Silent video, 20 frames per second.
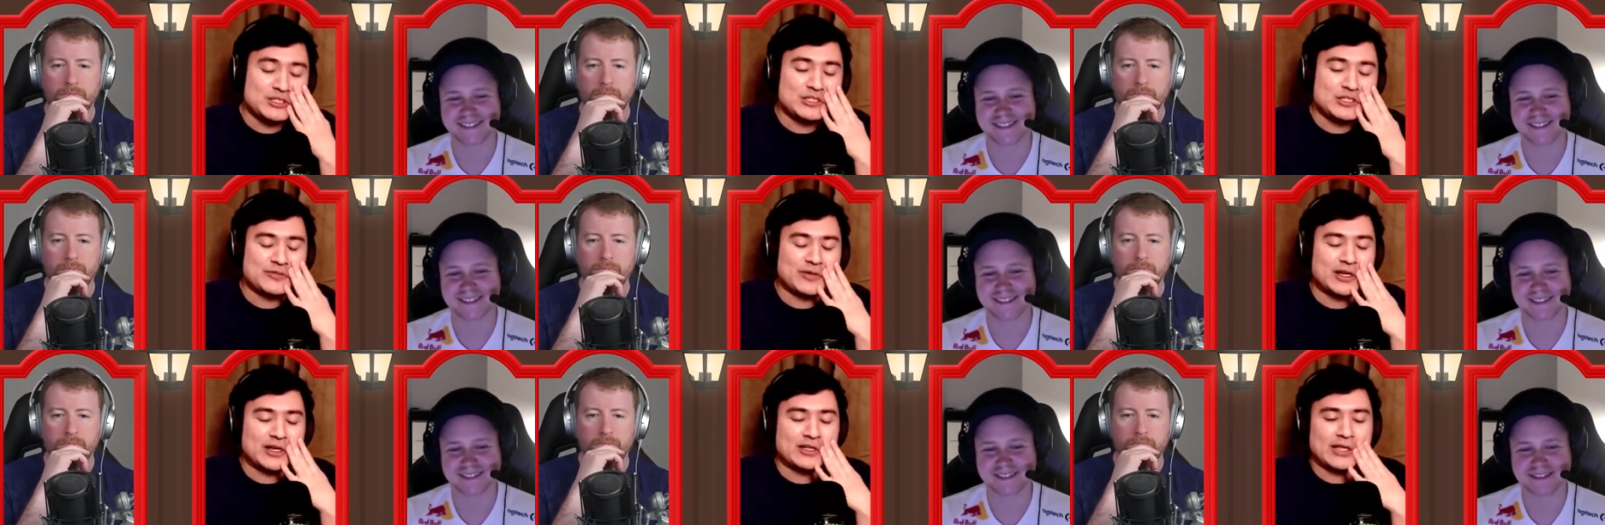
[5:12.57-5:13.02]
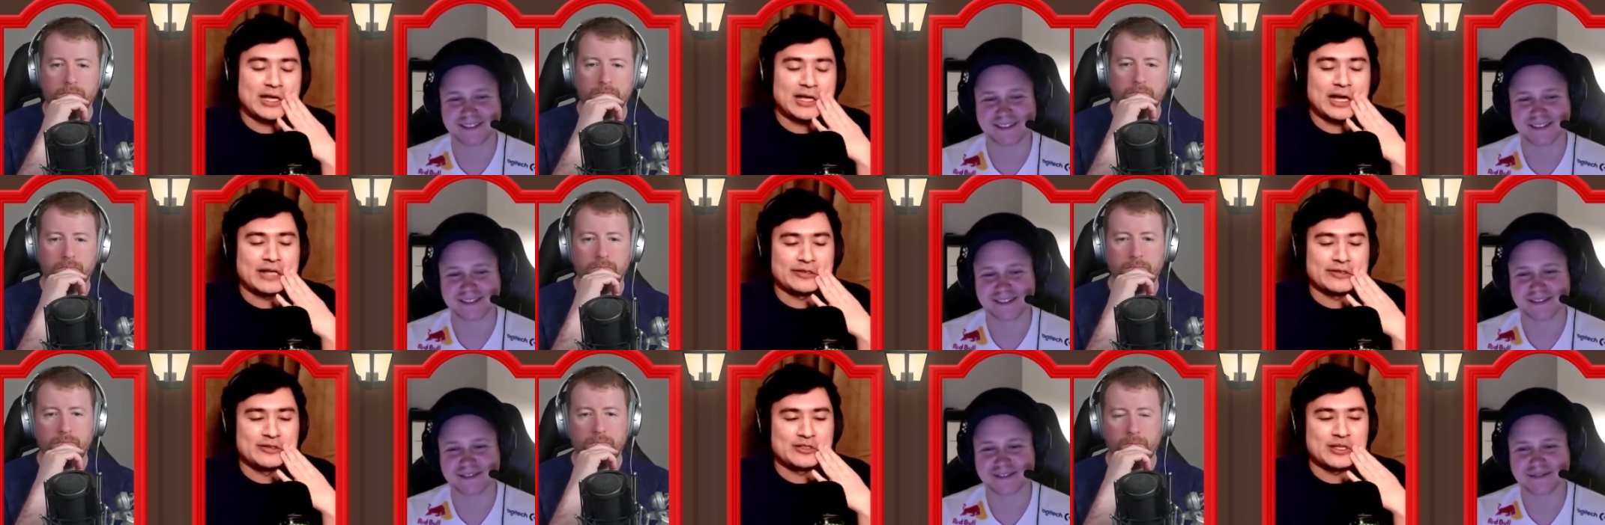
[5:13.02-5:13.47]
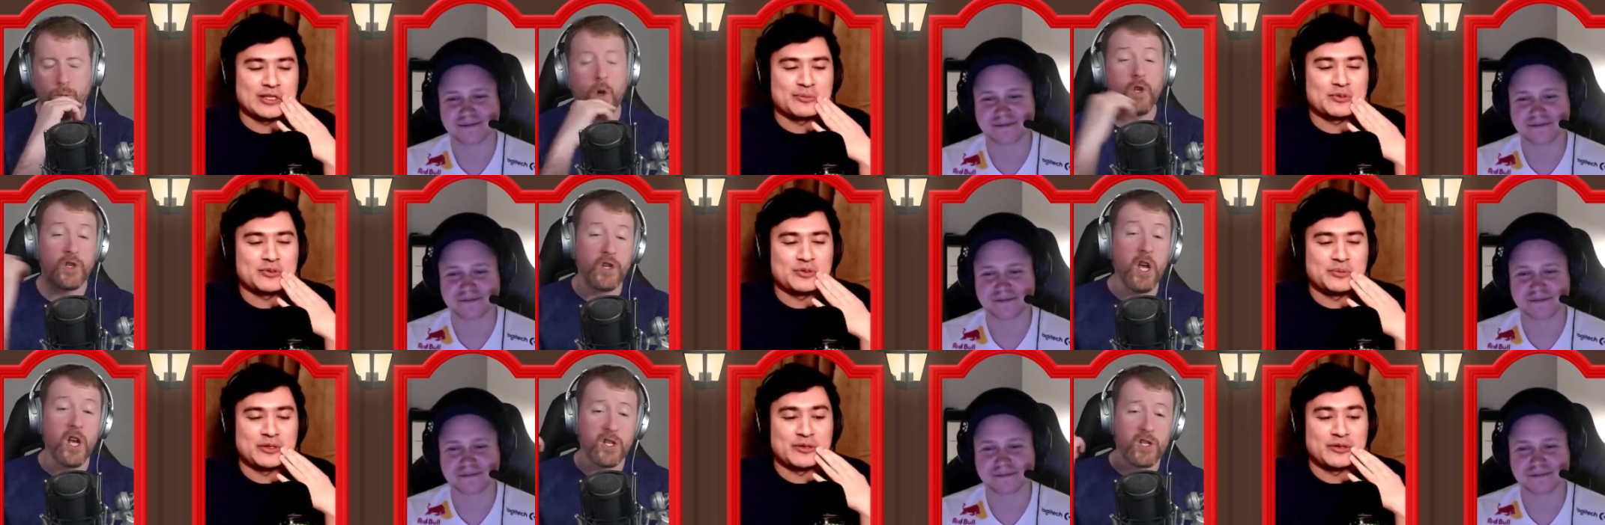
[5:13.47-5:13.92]
Speaker 1: Like I looked up to him a lot.
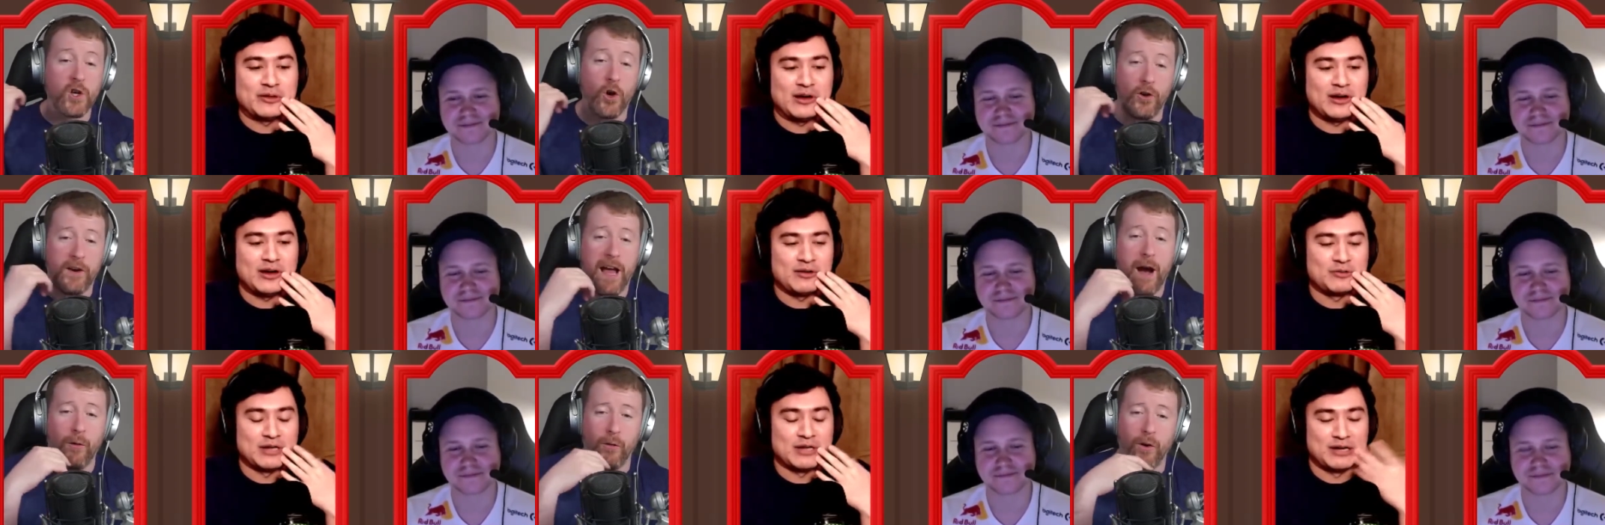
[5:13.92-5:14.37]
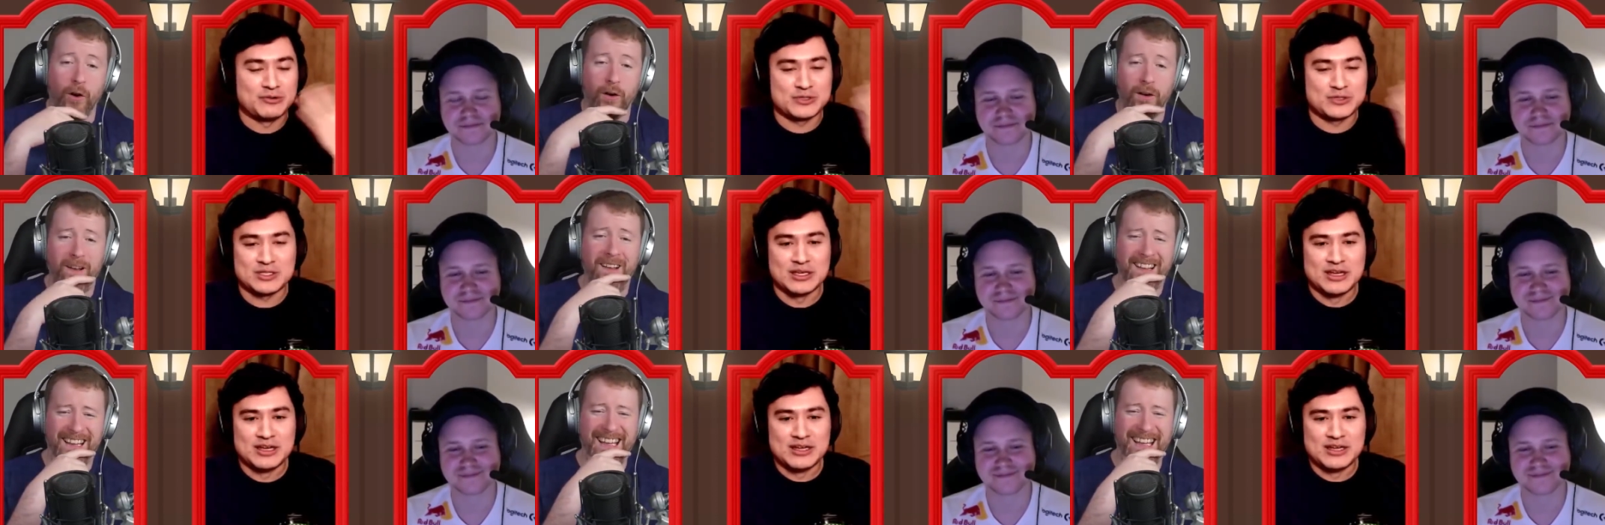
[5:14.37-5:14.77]
Was years ago now, though.